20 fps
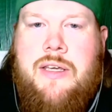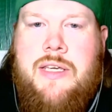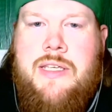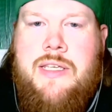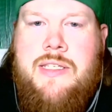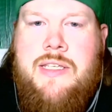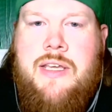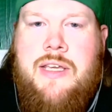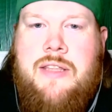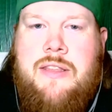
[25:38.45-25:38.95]

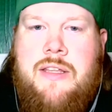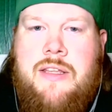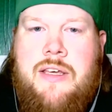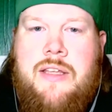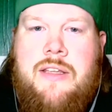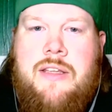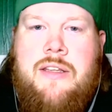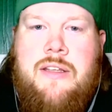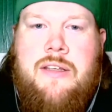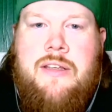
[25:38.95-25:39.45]
He said
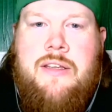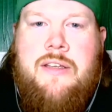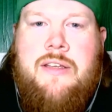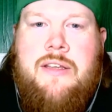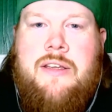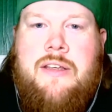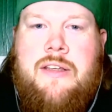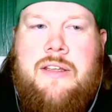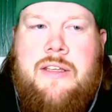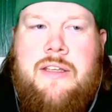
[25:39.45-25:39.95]
that
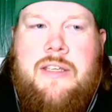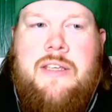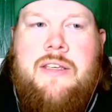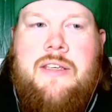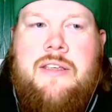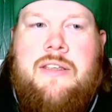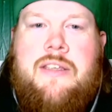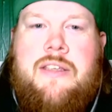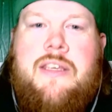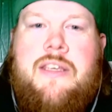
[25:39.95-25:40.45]

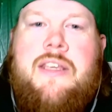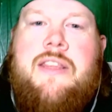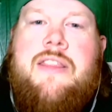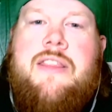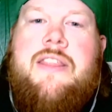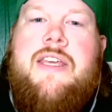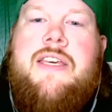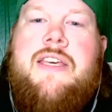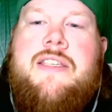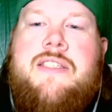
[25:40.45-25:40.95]
he
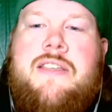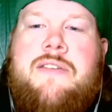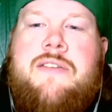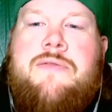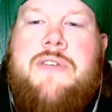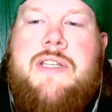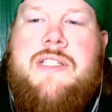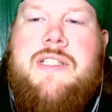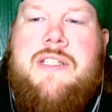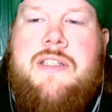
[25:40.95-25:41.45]
thinks
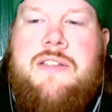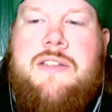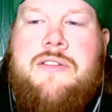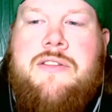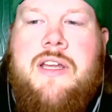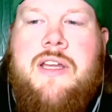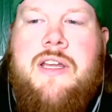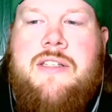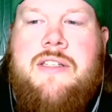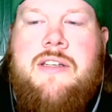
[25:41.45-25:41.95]
that Reid's going to
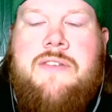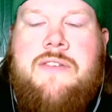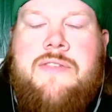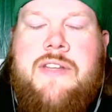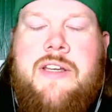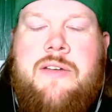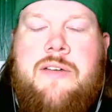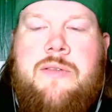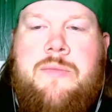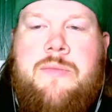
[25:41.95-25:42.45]
try to tough
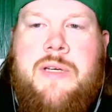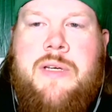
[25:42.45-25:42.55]
it out,